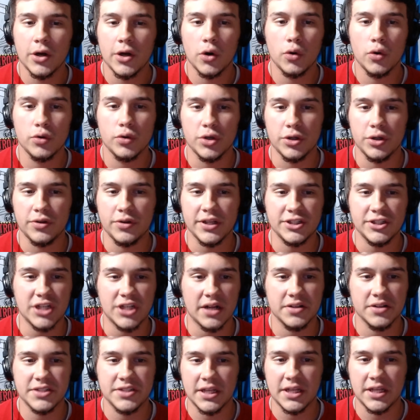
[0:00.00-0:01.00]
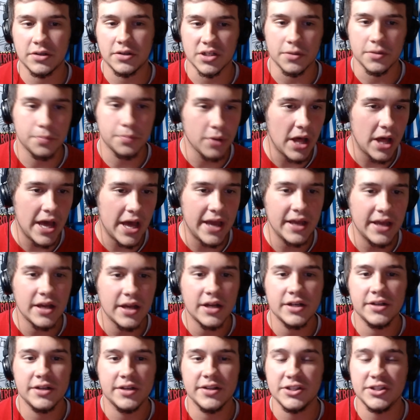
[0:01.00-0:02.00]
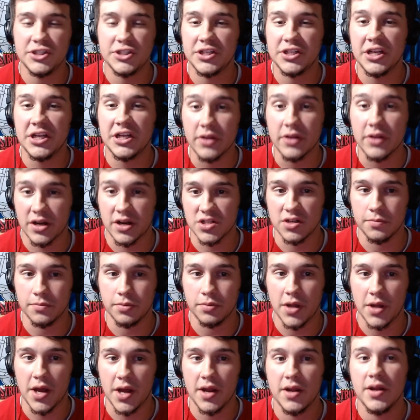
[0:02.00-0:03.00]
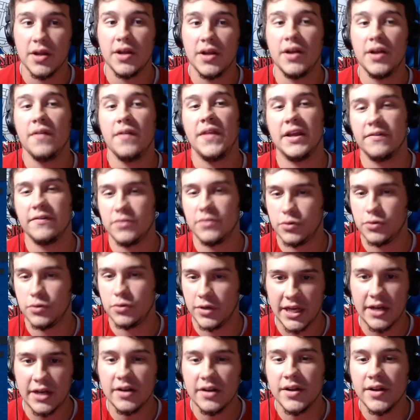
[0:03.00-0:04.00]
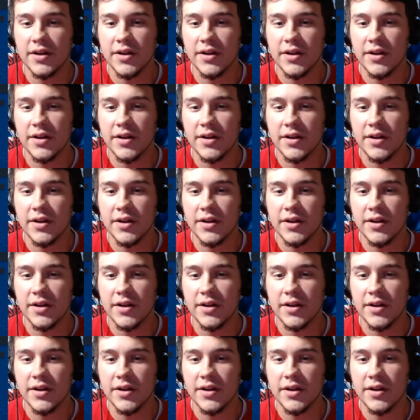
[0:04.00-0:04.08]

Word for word: Do you think Jonathan Taylor's going to play? Do you think Shaquille Leonard's going to play? Thank you for tuning in.